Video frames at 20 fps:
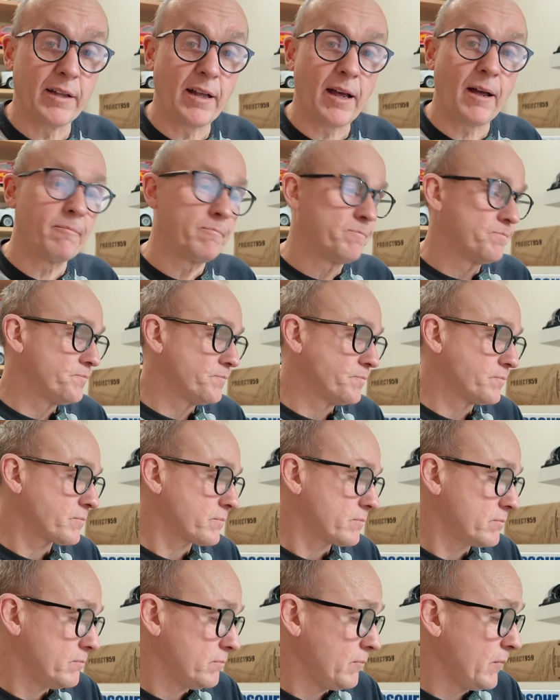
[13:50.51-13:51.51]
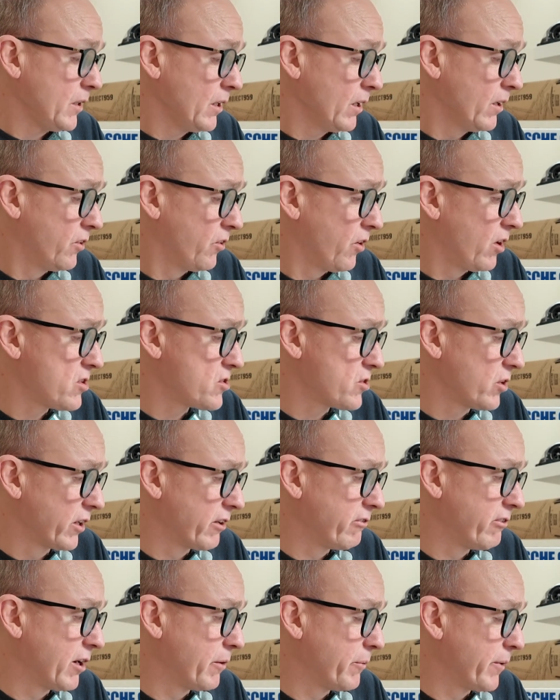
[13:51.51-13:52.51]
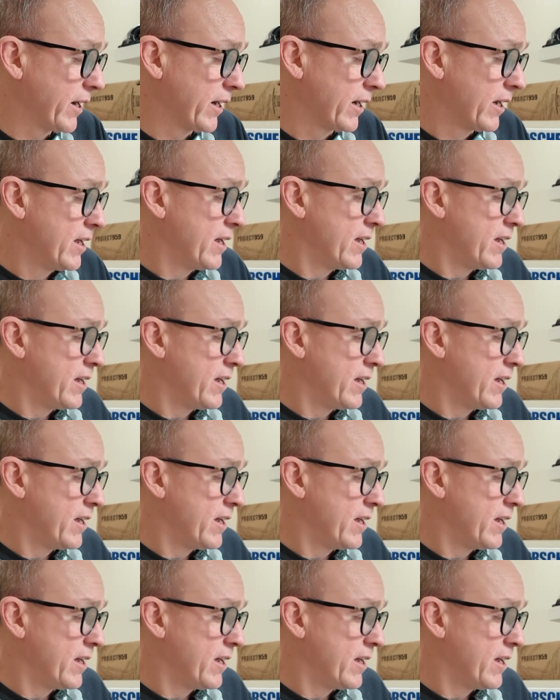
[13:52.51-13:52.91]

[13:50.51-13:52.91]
that, a solid rear wing.